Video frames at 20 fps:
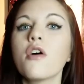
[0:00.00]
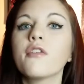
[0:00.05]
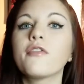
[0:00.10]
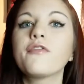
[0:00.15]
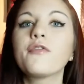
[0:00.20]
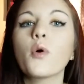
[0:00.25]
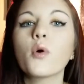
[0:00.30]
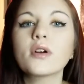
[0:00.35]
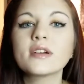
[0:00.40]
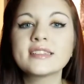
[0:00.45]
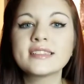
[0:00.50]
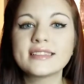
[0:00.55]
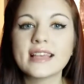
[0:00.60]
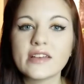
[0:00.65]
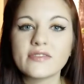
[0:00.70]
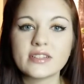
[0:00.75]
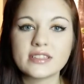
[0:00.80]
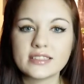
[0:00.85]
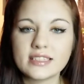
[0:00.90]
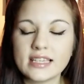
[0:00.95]

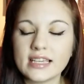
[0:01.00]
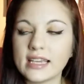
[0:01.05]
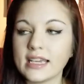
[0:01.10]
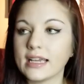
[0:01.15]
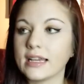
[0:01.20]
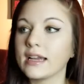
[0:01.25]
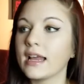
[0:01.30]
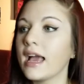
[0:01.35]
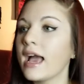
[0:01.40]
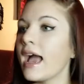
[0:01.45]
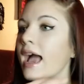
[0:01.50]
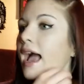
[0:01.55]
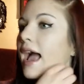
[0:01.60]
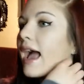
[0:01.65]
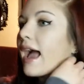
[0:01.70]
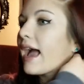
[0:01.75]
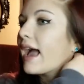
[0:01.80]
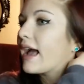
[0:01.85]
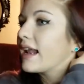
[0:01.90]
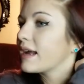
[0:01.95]
4:17.
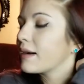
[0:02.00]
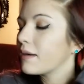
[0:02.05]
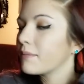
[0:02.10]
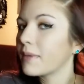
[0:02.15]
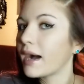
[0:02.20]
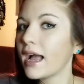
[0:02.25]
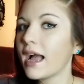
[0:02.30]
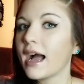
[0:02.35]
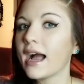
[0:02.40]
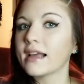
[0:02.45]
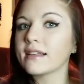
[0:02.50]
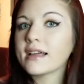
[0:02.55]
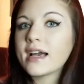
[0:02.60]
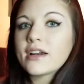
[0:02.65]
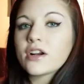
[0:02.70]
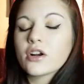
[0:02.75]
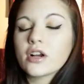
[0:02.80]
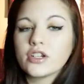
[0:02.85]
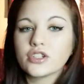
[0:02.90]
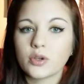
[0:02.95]
And my
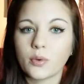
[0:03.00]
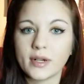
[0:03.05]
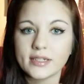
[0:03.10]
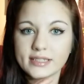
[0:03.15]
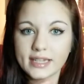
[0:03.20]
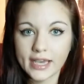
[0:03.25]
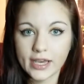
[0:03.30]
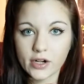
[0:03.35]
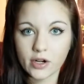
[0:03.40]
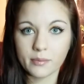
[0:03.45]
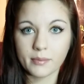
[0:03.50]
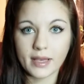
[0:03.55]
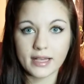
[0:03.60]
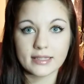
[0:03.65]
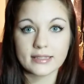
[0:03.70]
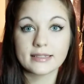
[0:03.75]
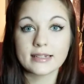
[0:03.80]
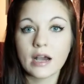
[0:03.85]
eyeliner is always a hit or miss.